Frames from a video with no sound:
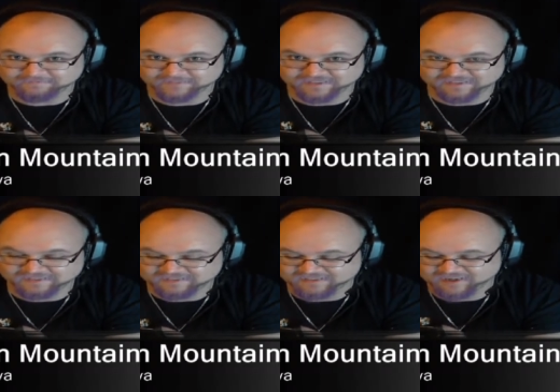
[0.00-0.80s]
It tastes
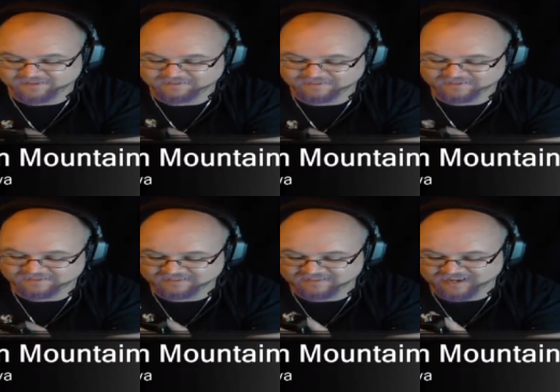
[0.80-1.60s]
like chai. It tastes
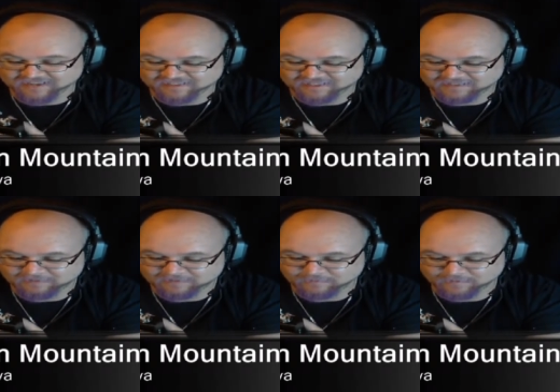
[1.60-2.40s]
exactly
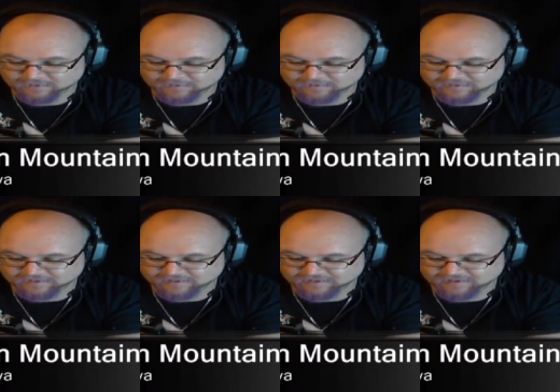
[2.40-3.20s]
like what it's
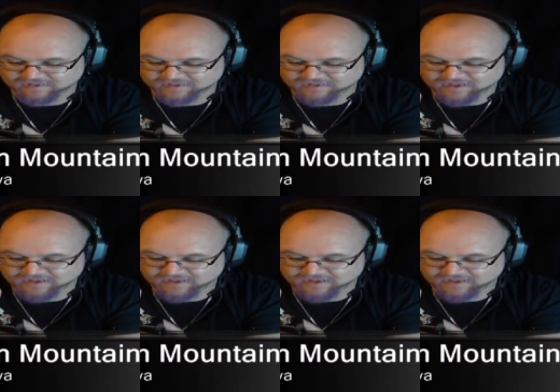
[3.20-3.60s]
supposed to taste like.